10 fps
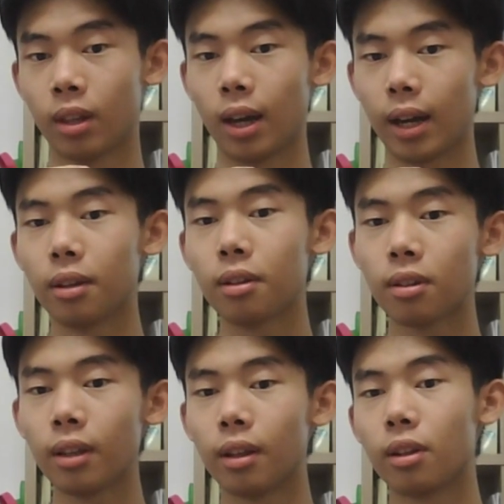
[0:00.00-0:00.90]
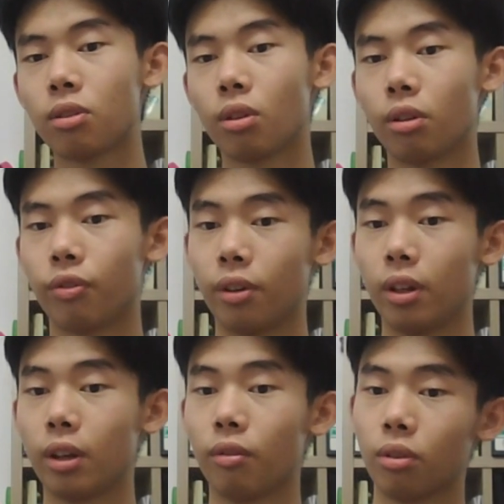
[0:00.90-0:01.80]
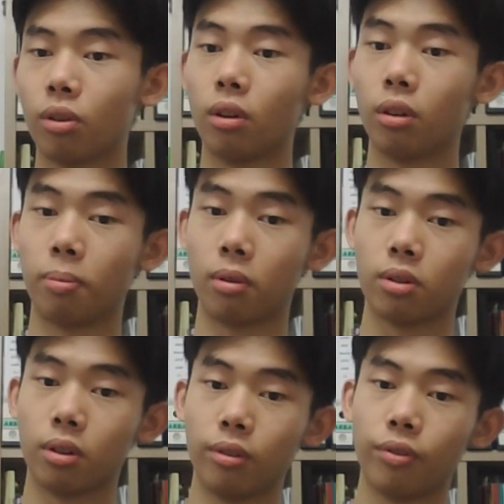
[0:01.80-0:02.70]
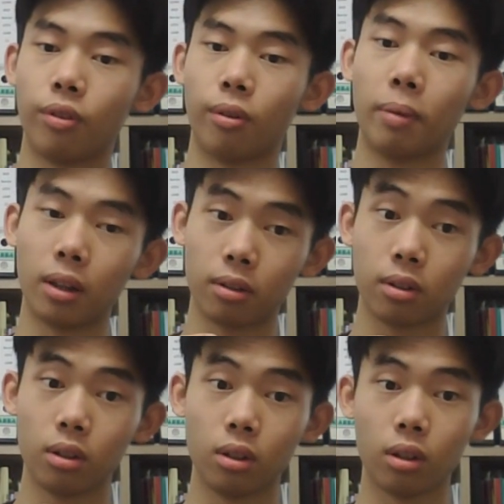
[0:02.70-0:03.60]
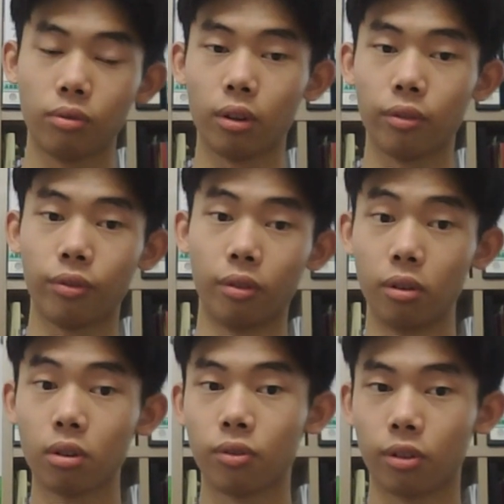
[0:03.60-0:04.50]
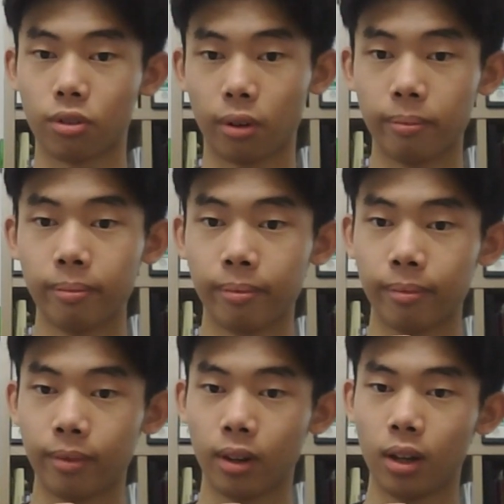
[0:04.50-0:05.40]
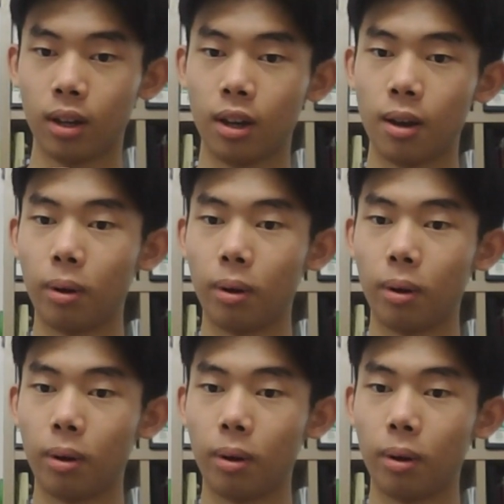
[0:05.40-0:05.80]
I understand that this sort of feeling would haunt a person for months, if not for years for some.